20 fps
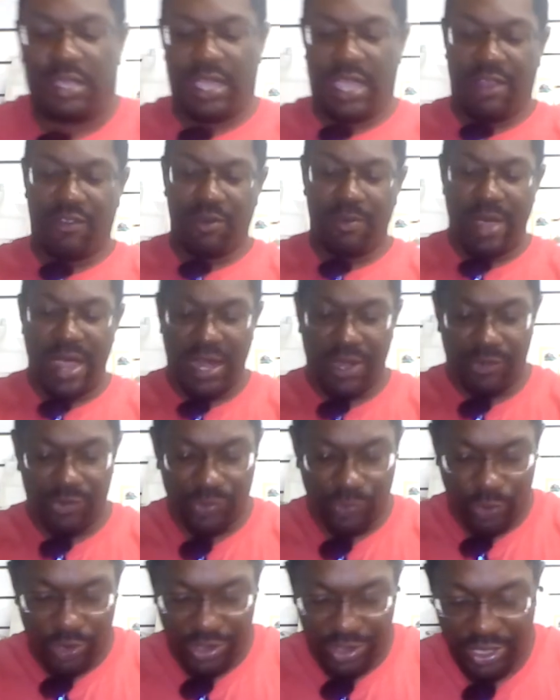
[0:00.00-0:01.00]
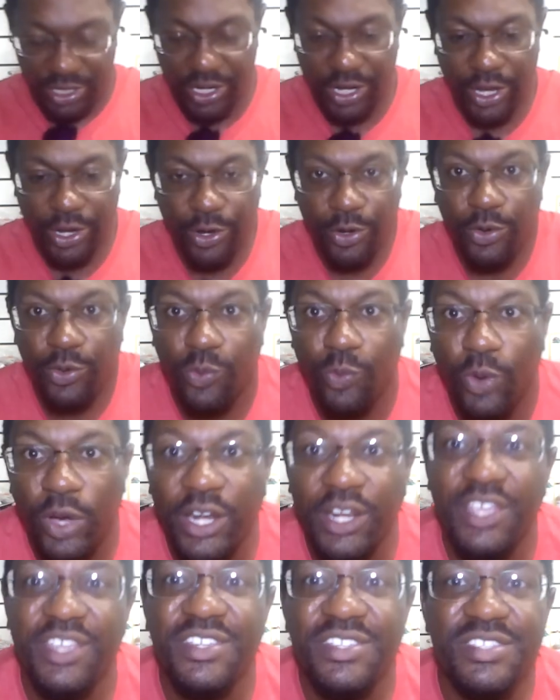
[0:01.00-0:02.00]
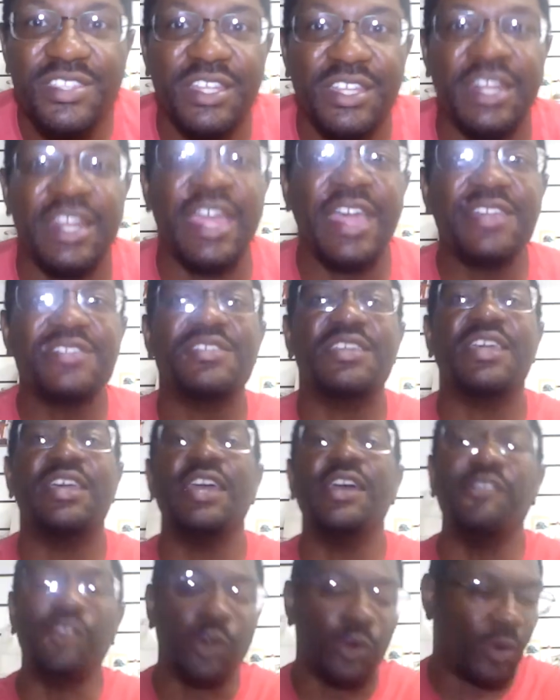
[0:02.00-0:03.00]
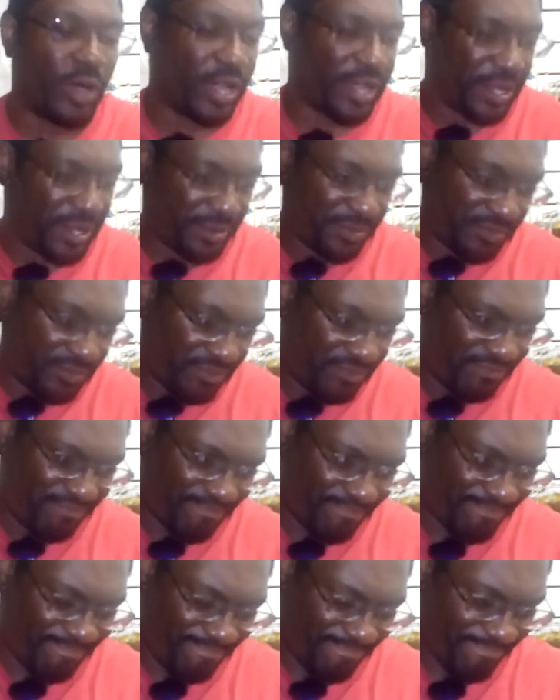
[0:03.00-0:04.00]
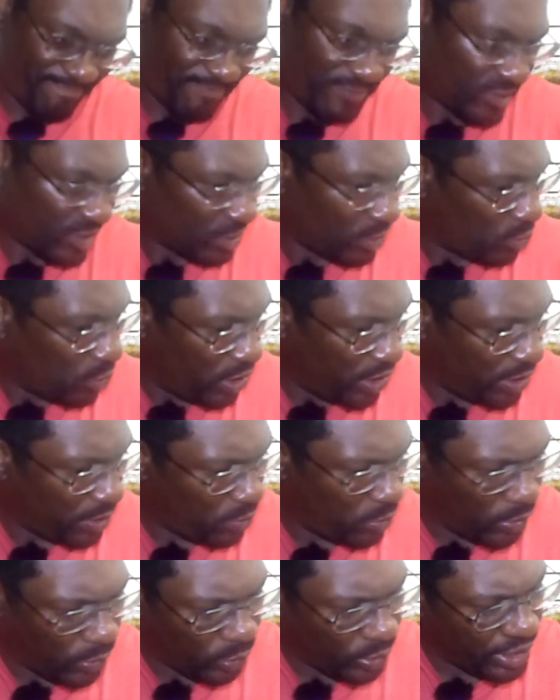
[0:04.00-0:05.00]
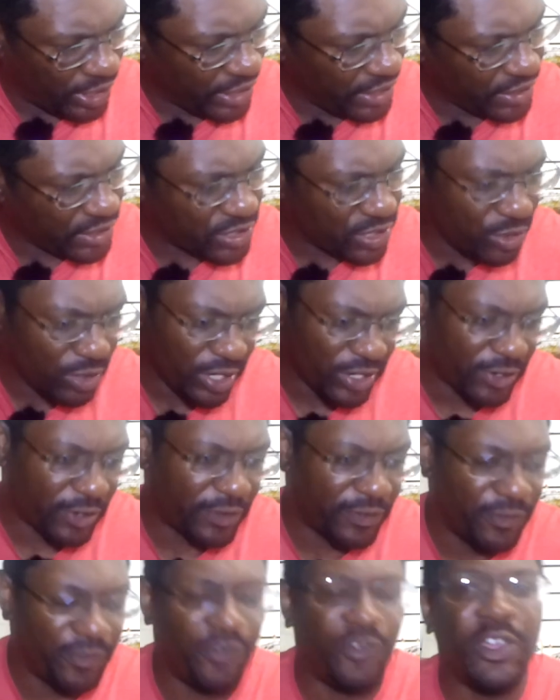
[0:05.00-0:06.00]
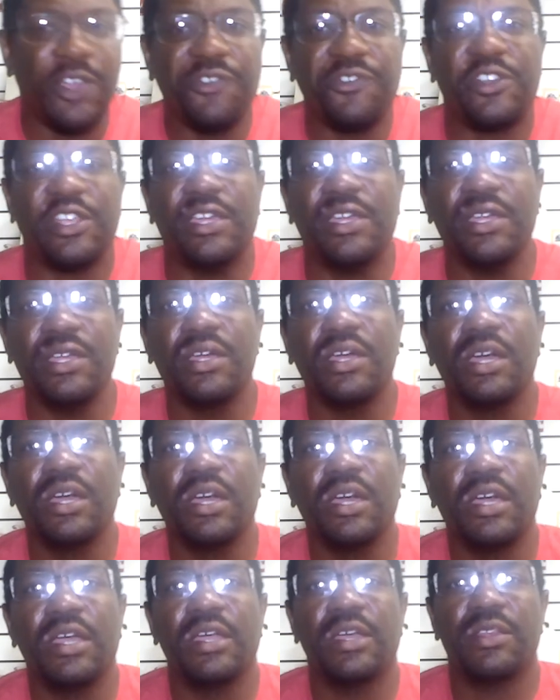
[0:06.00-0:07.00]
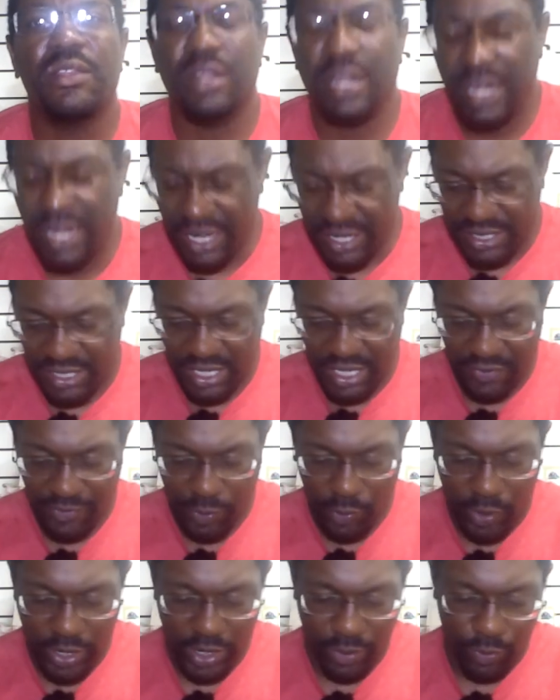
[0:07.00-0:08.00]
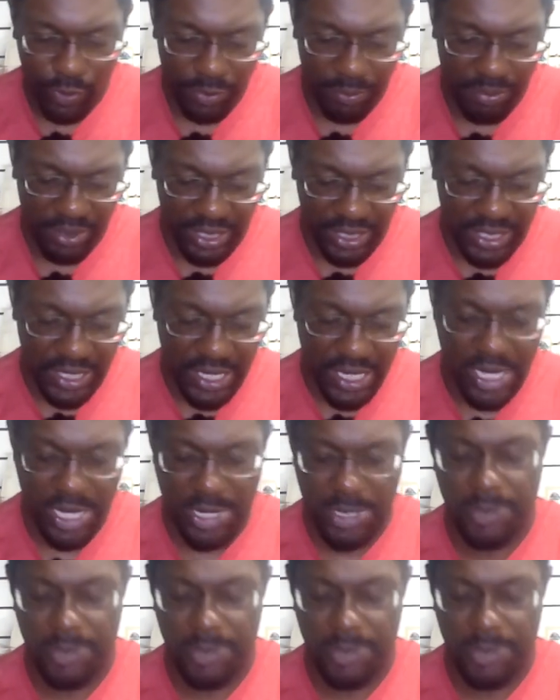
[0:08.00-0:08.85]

everybody was wanting to know, what is the next giveaway? Well, when we hit 250, the next giveaway will be